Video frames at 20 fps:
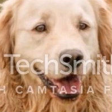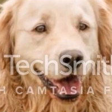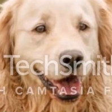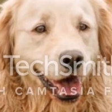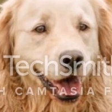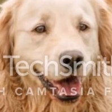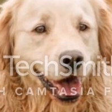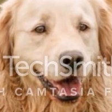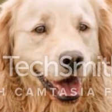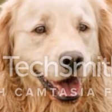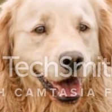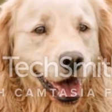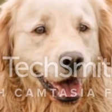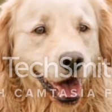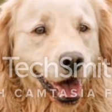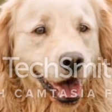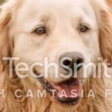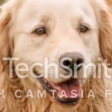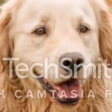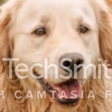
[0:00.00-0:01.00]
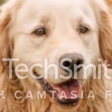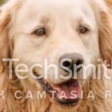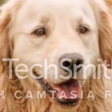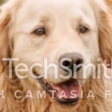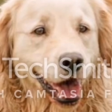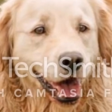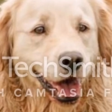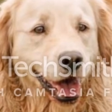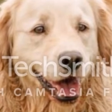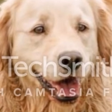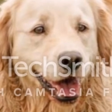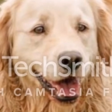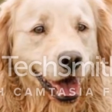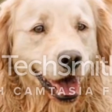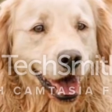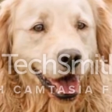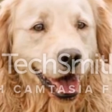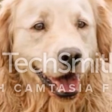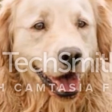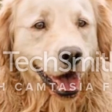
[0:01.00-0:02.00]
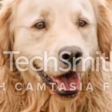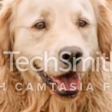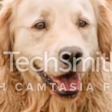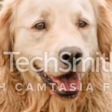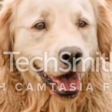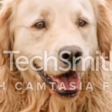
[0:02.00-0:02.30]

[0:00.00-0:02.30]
This person isn't speaking.